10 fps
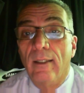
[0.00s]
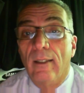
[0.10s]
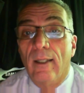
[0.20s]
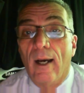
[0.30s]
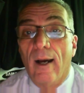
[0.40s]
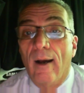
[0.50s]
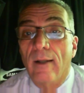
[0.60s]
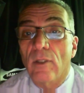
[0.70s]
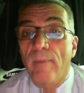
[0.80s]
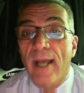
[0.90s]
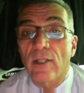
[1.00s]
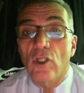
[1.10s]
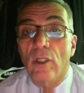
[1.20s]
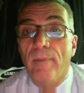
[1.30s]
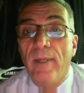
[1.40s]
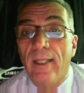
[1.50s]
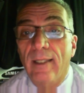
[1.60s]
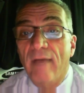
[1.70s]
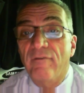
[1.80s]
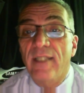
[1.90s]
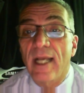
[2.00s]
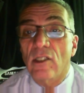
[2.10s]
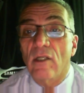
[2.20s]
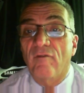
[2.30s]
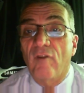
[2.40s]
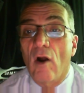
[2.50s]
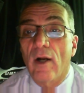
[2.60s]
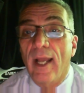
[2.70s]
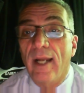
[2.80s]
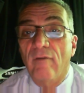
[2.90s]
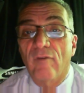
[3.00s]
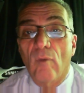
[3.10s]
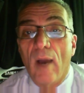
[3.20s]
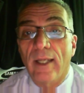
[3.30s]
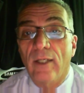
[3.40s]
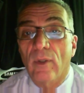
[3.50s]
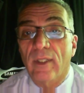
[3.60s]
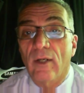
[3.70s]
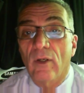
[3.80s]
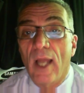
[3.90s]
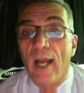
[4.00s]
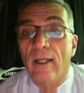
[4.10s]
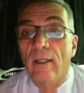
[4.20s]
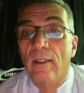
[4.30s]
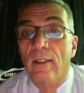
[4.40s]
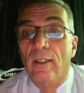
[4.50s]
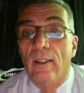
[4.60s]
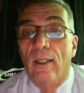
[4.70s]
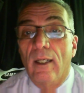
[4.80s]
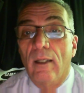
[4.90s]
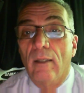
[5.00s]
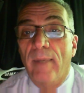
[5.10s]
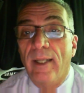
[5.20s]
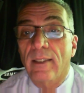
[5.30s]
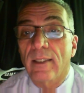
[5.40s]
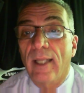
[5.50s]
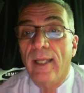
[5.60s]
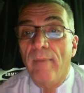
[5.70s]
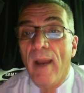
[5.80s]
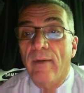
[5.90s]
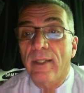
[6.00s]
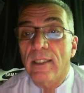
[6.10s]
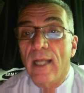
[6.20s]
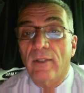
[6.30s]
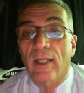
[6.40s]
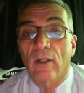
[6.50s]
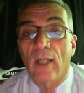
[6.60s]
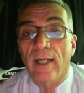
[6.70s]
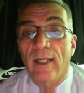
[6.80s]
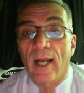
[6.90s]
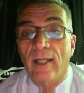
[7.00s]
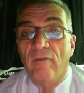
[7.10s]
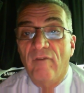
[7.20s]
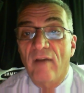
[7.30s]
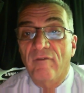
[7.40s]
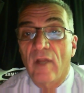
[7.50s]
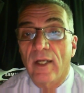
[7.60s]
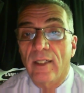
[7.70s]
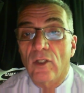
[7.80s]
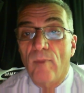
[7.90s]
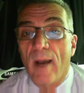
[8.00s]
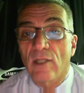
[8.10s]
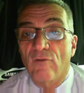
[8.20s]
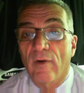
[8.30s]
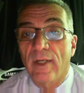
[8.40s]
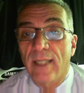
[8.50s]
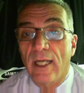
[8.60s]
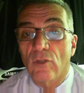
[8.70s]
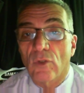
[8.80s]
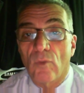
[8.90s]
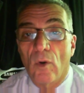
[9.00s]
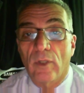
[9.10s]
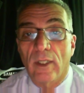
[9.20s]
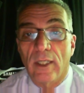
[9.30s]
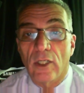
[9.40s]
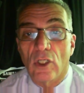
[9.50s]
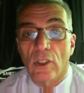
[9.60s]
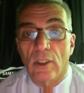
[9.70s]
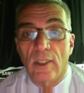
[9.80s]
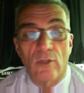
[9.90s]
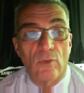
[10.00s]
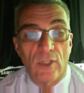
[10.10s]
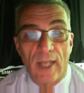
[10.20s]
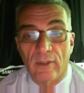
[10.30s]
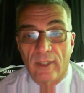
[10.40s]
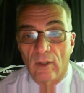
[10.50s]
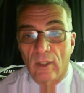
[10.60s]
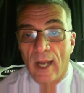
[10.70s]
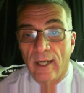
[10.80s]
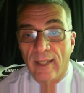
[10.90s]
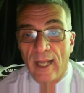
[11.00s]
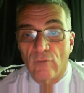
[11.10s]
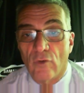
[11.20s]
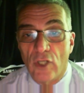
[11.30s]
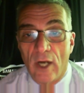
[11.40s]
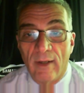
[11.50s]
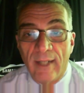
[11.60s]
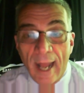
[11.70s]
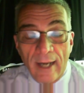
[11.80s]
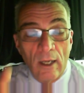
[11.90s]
Uh, Sebastian P. left Destin, Florida, heading for Raleigh, North Carolina. Uh, made it to Lake Marion, South Carolina. ninety-five flooded in spots. Very dangerous road conditions in central South Carolina. Thanks for sharing that.